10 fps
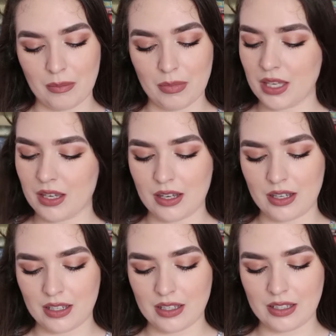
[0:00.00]

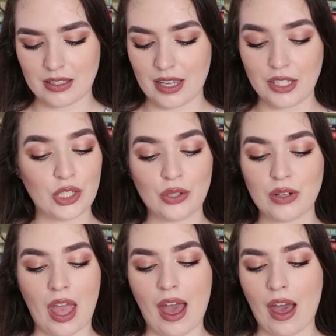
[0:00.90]
because I don't
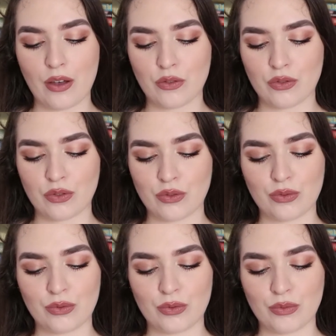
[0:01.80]
have
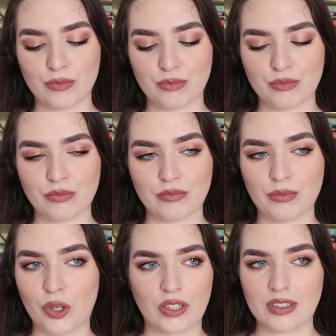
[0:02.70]

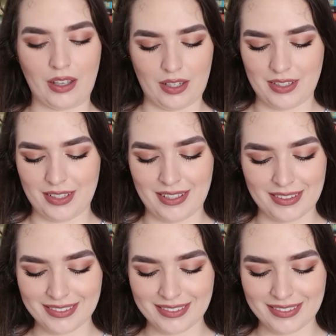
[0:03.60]
book signed.